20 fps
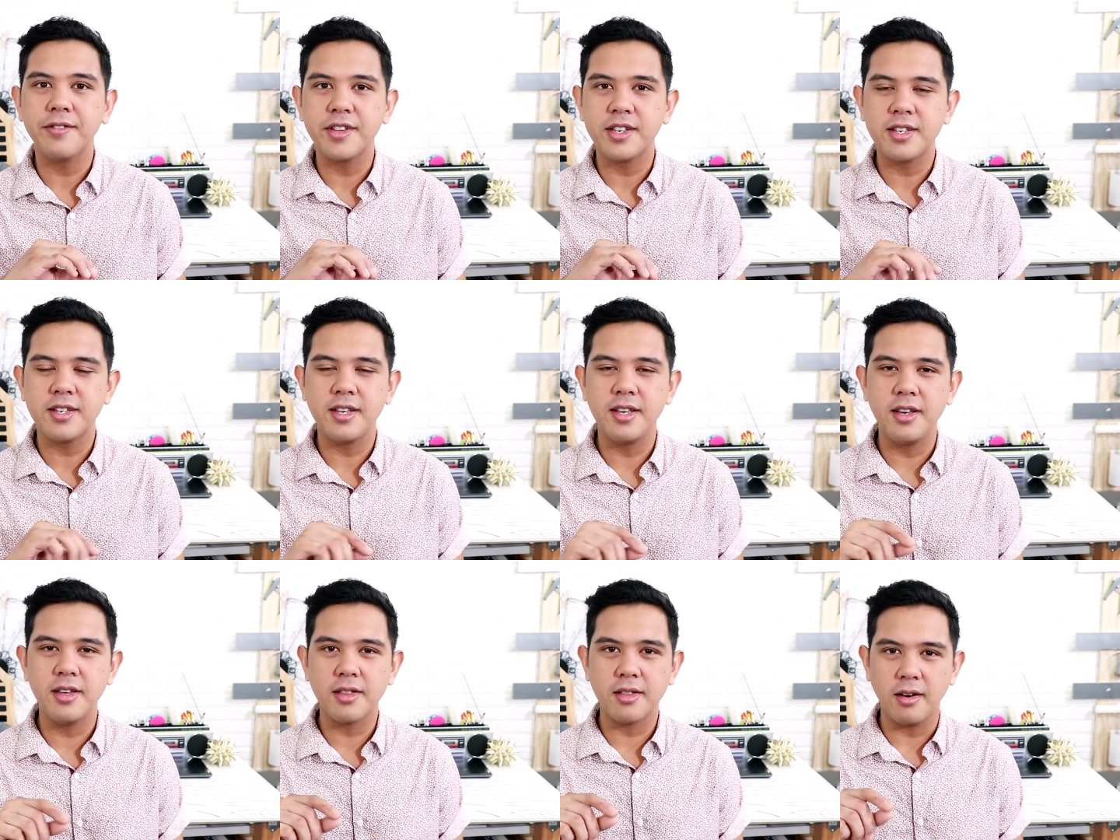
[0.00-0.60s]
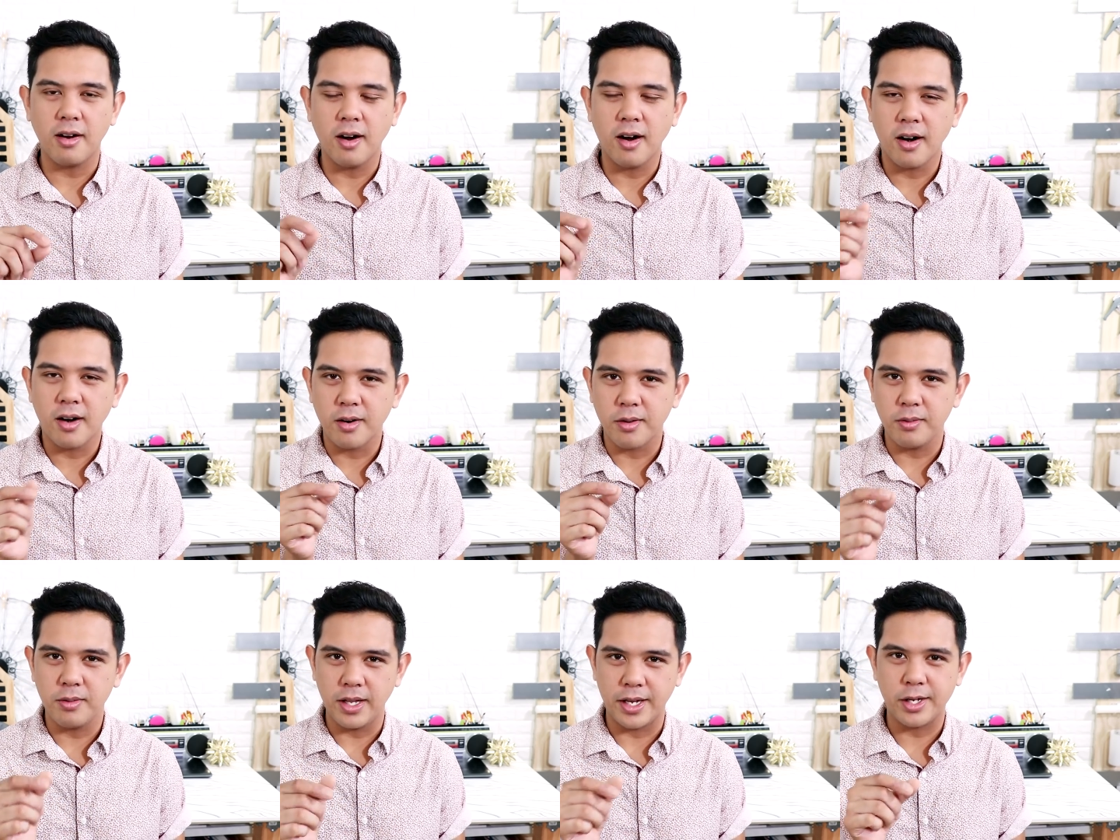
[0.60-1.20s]
of the teeth
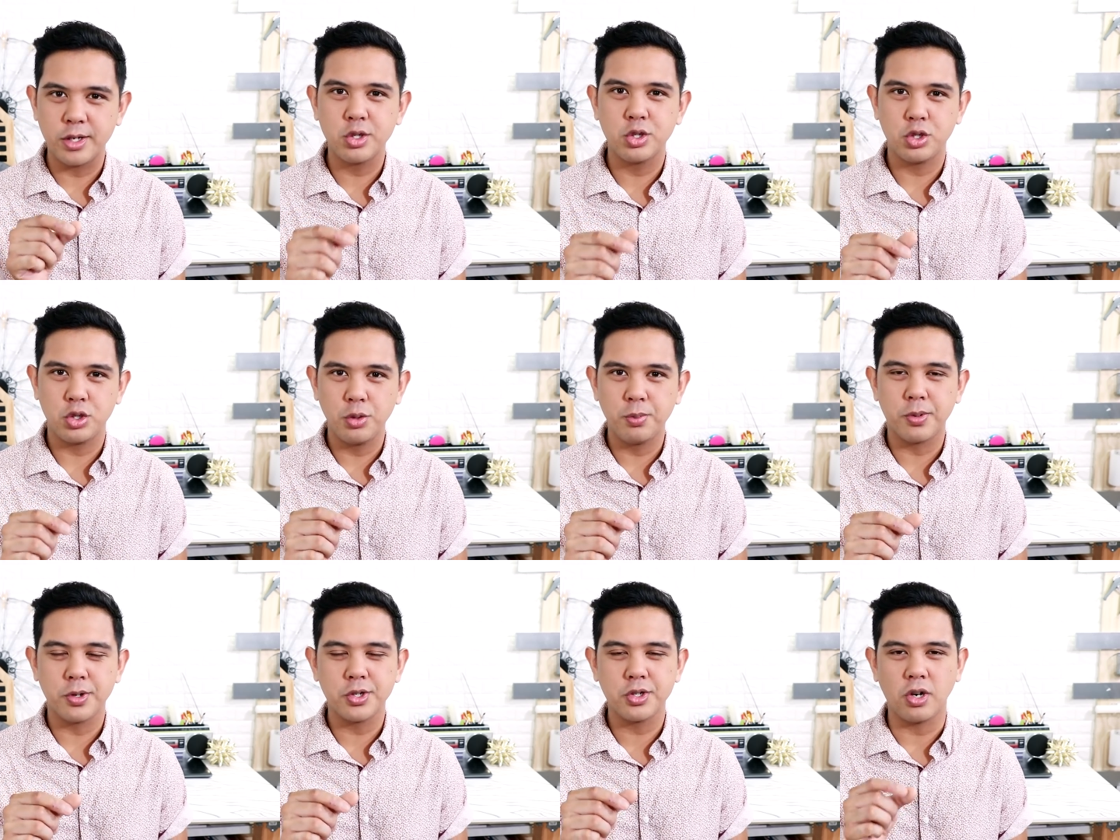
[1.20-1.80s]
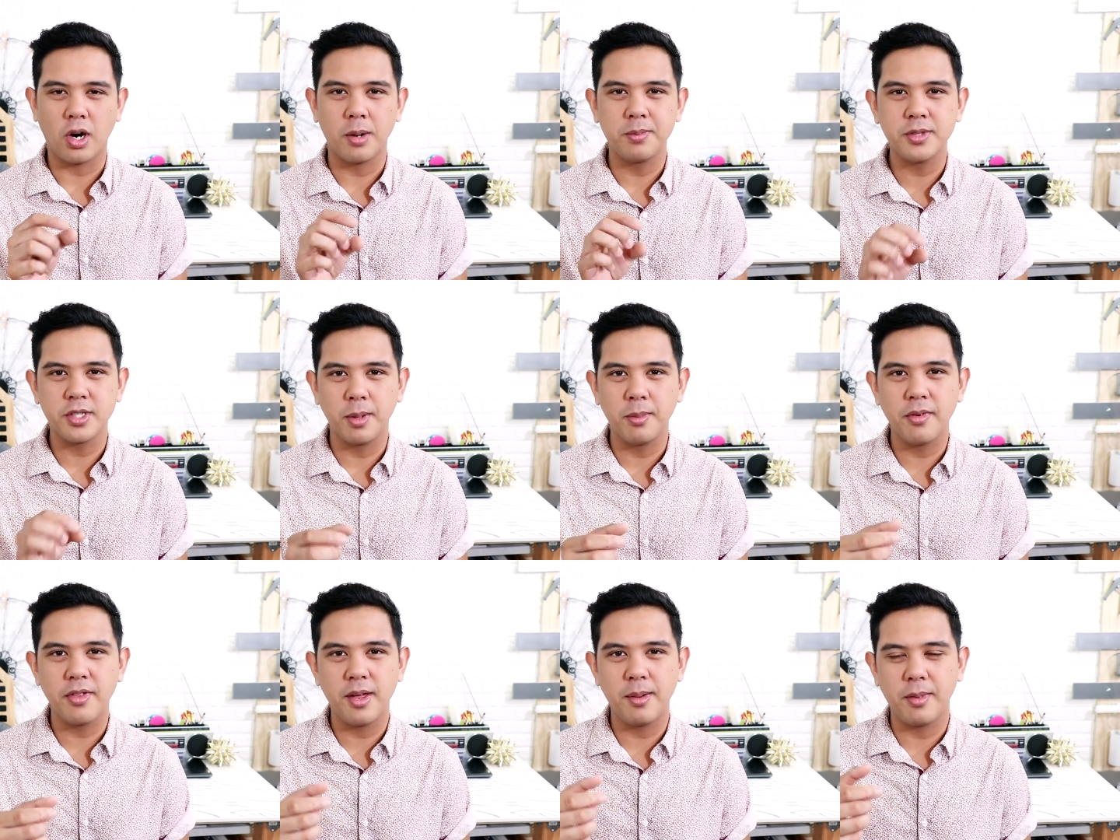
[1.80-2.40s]
are like super sharp.
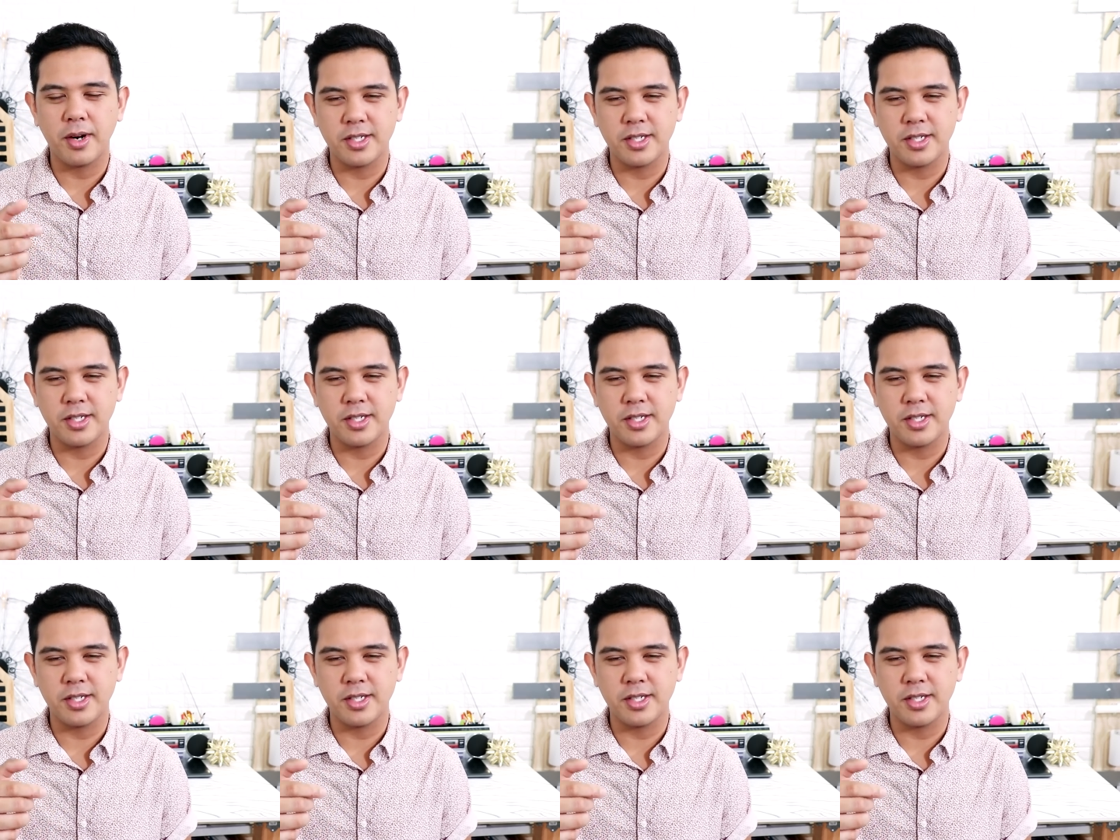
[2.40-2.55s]
Some of them